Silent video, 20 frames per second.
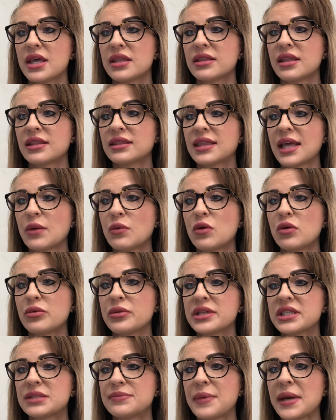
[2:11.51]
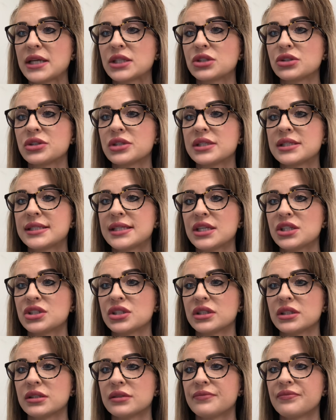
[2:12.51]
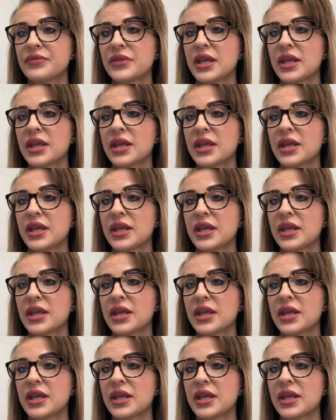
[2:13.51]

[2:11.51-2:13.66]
that they will respect your decision.